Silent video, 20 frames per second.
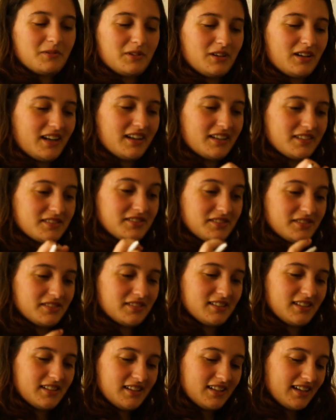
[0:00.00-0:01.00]
Well,
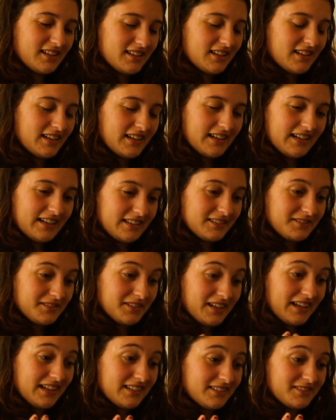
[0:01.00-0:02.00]
actually,
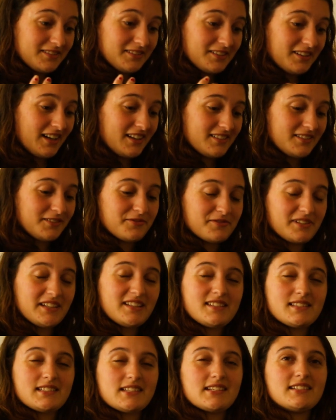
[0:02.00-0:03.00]
I don't know how to
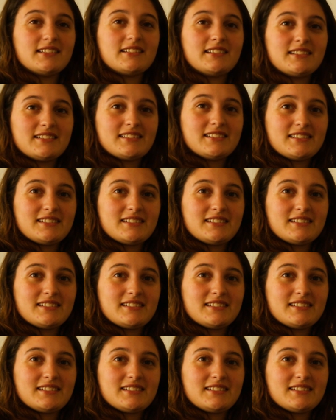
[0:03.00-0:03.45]
phrase it.